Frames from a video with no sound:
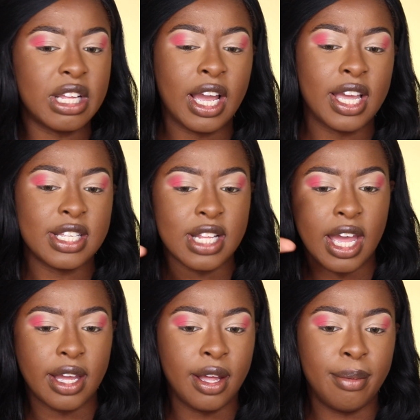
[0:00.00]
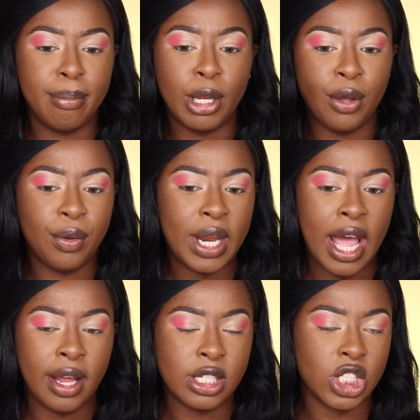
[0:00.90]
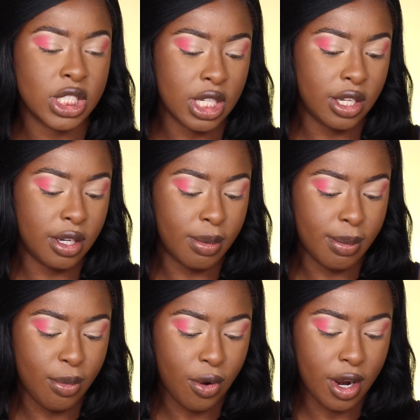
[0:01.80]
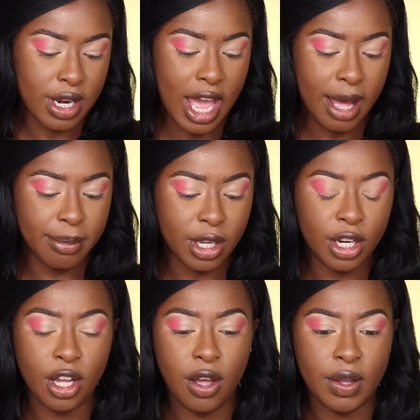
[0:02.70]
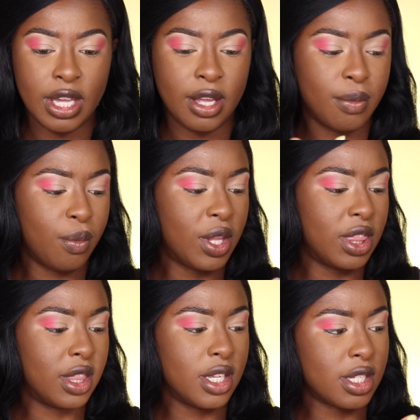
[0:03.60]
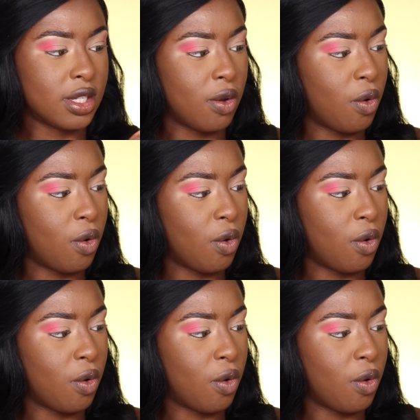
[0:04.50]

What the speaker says: I guess like blow it out just a little bit more. Now I'm gonna go in with this